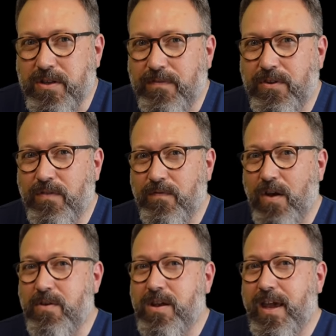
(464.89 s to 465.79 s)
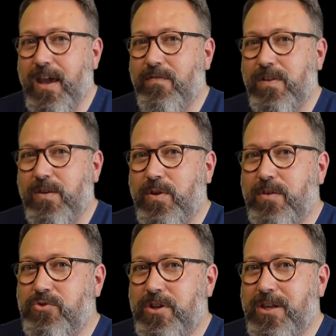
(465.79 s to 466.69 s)
And if you look very carefully, when
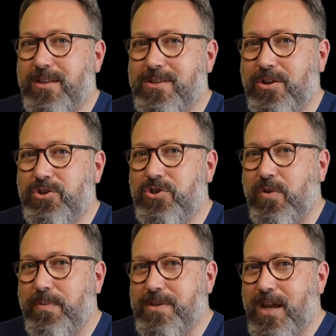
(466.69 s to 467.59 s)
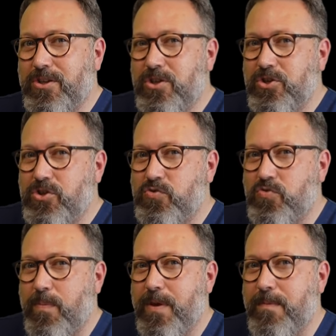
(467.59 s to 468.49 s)
I'm trying to get the suction grip, it's actually just
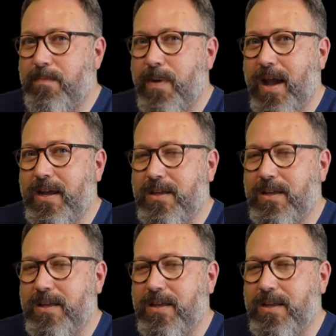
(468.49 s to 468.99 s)
dropping back.